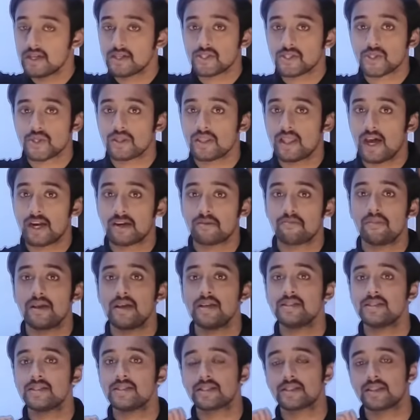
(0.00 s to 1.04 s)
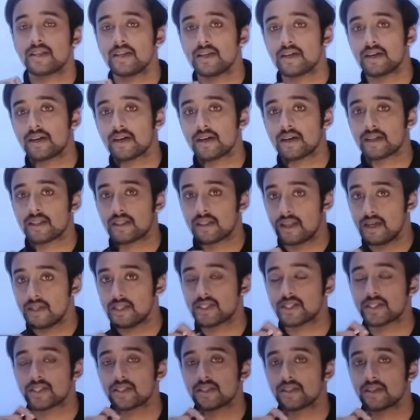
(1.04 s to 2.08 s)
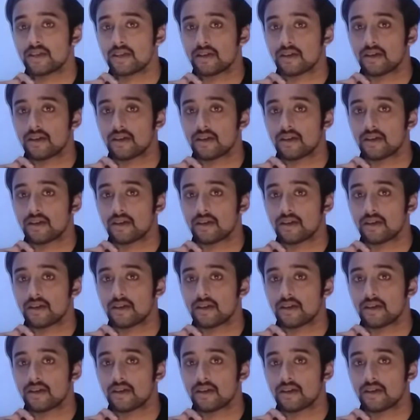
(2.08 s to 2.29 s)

So that means this